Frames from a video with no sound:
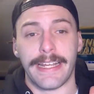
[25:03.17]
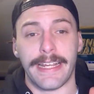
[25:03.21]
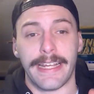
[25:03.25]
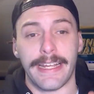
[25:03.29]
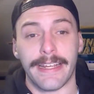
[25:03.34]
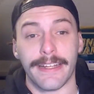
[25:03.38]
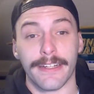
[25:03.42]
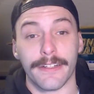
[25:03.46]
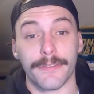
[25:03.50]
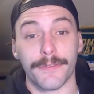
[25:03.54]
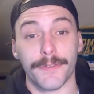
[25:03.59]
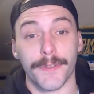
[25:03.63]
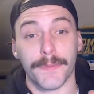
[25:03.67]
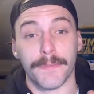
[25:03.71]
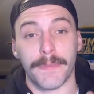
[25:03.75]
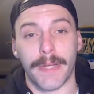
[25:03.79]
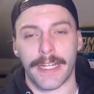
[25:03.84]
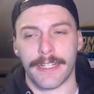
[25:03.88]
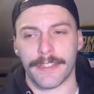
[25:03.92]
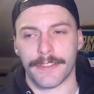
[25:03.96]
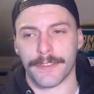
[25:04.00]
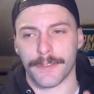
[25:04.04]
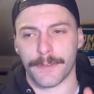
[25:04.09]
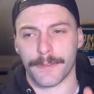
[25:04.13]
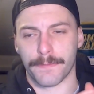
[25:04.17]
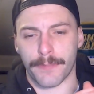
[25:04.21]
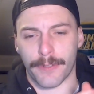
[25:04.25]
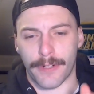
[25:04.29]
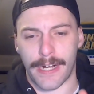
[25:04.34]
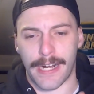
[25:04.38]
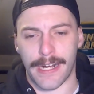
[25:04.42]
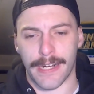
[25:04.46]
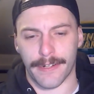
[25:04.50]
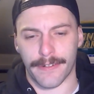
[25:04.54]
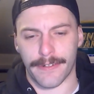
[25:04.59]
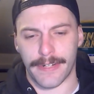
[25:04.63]
incremental
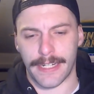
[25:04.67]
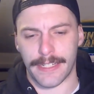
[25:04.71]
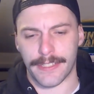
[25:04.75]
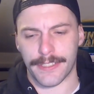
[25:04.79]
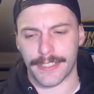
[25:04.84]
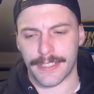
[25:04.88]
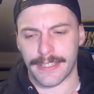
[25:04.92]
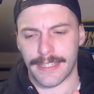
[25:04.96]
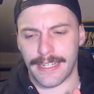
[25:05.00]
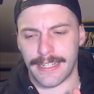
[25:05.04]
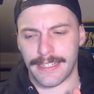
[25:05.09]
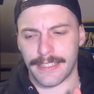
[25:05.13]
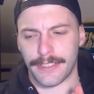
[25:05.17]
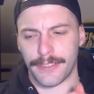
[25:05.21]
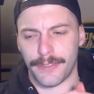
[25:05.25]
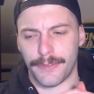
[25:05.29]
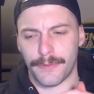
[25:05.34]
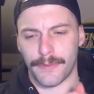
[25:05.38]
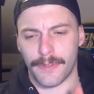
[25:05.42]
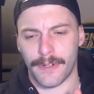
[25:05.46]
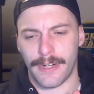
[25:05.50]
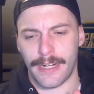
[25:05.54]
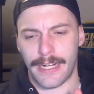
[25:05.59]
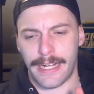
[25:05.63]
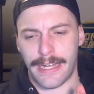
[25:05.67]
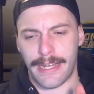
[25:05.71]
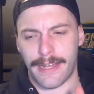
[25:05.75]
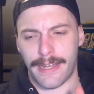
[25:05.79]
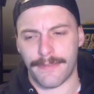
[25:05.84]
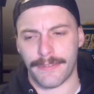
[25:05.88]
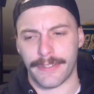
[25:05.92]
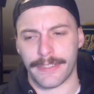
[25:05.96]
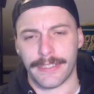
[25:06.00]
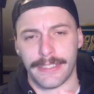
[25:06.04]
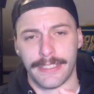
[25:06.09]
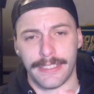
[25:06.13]
progress, that you are
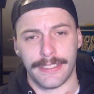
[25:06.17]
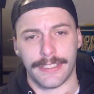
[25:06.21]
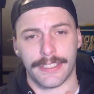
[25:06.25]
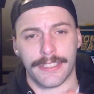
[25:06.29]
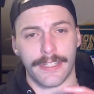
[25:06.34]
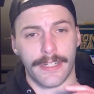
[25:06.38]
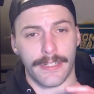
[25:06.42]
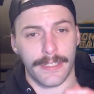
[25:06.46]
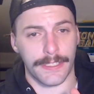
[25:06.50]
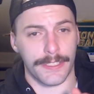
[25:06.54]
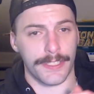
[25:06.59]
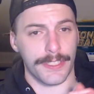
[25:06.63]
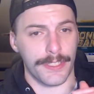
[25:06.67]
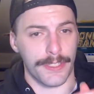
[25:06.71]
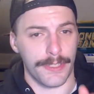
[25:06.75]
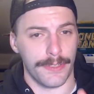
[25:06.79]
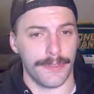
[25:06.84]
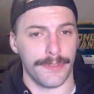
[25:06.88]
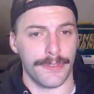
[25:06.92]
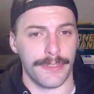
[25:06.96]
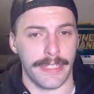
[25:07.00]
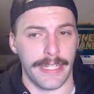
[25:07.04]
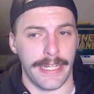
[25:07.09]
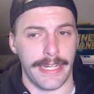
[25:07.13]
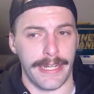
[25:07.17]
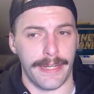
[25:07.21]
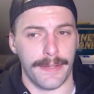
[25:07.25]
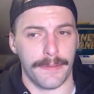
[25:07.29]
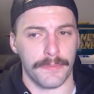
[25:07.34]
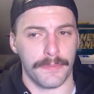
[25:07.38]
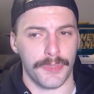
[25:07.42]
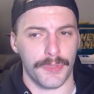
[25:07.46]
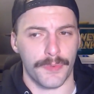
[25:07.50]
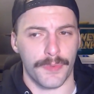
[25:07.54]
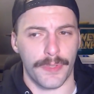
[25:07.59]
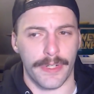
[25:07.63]
having these touchstone
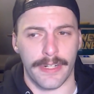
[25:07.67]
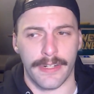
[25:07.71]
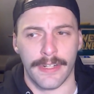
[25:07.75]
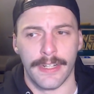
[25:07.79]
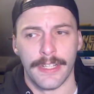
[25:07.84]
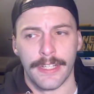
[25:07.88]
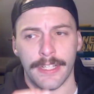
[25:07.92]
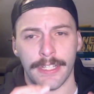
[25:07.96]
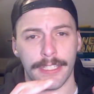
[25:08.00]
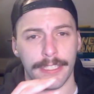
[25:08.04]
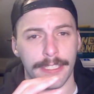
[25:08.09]
games where